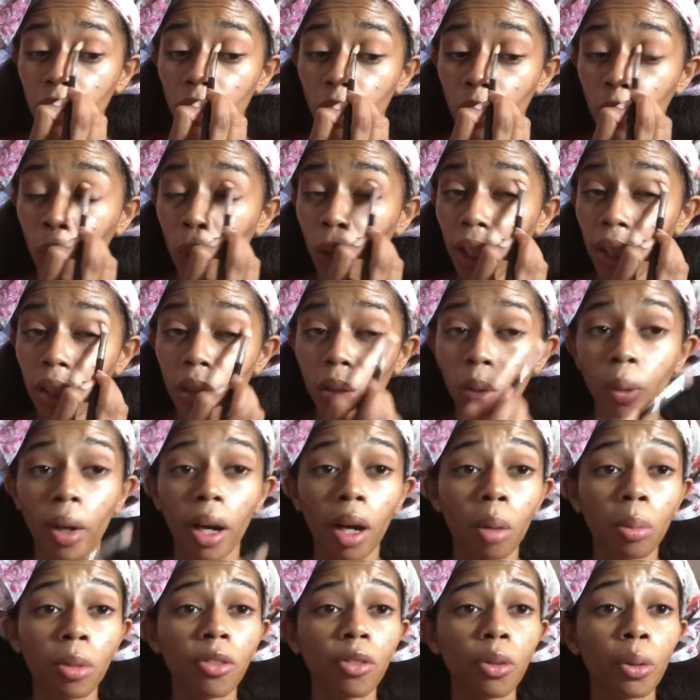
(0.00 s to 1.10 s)
quite a
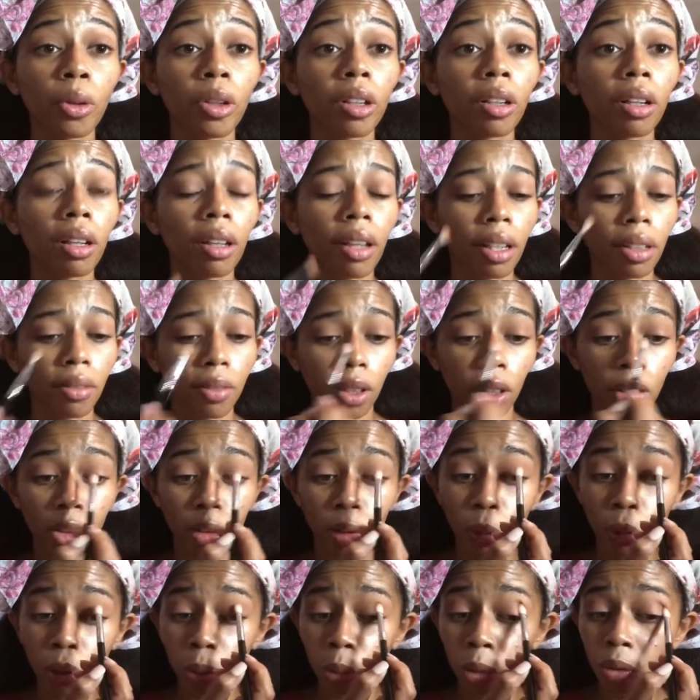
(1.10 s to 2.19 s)
while before a lot of other
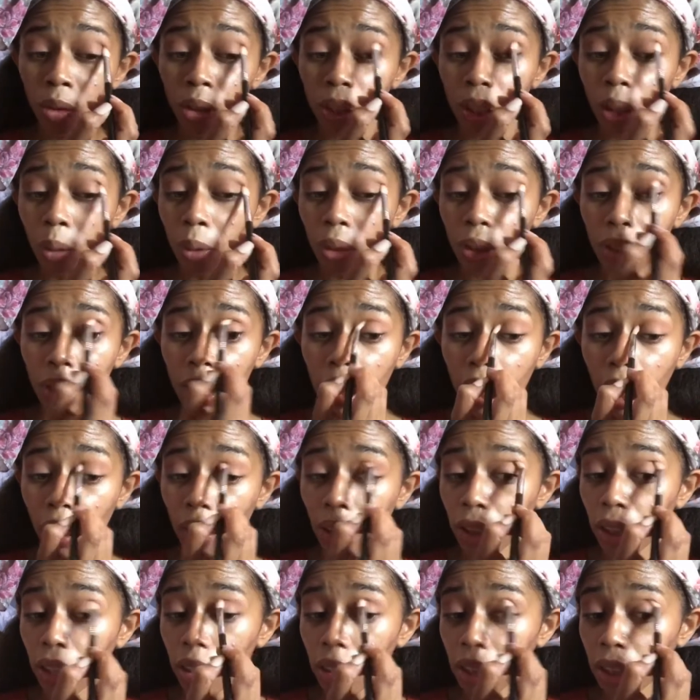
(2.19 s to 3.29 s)
horror movies that we see
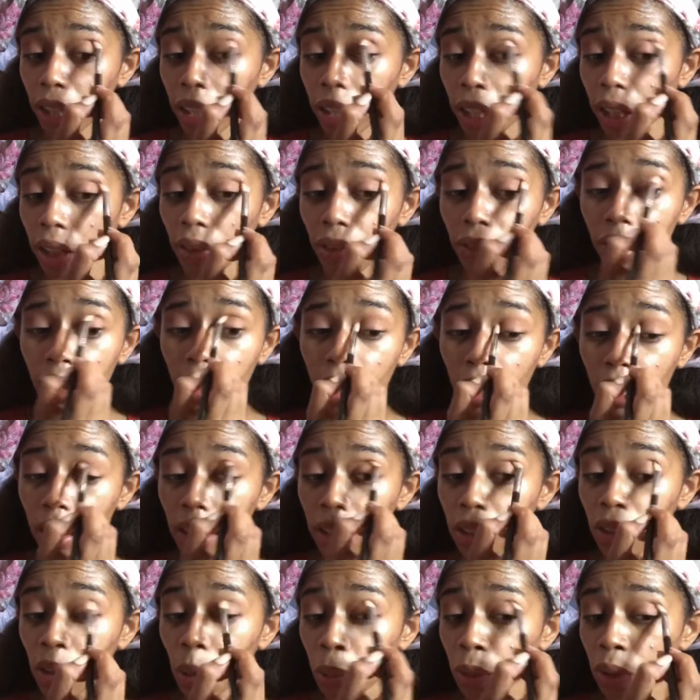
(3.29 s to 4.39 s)
nowadays that have
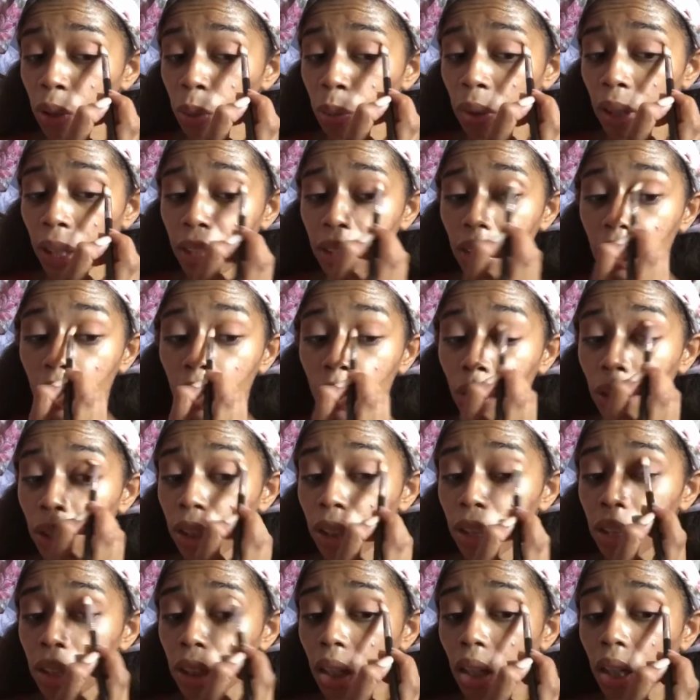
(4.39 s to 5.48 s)
similar plots to
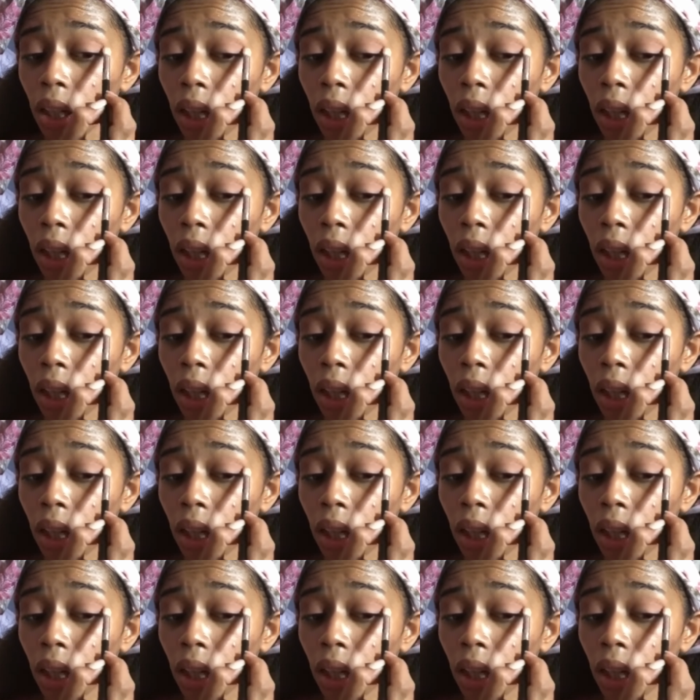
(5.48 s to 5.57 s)
this.